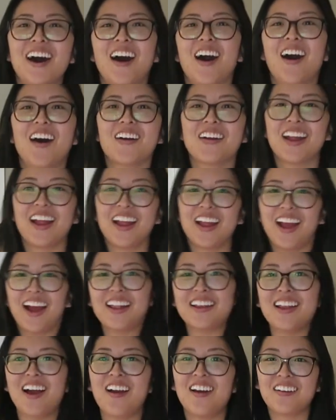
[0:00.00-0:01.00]
Okay,
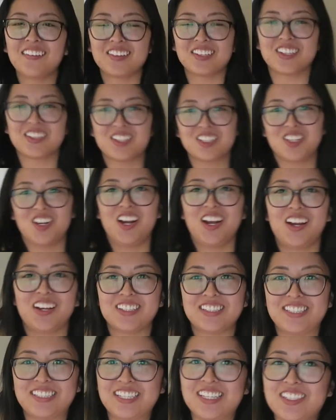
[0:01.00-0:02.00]
now I have to go try
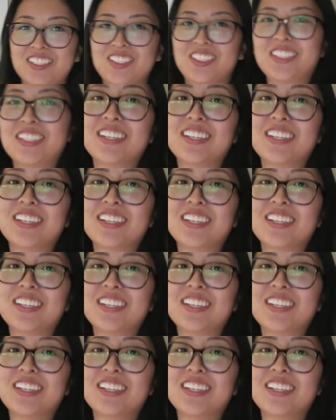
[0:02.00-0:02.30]
on Stitch.